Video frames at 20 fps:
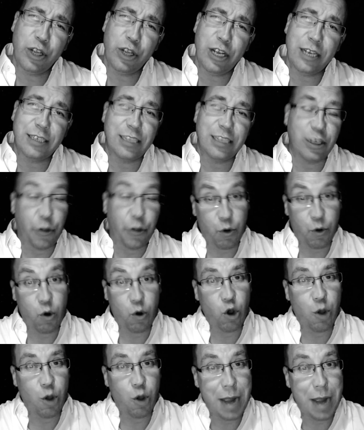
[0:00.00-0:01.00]
and this? They'll
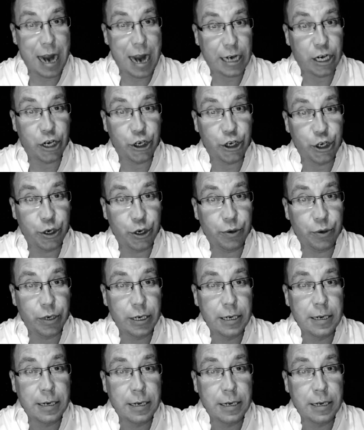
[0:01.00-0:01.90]
throw it all back on you.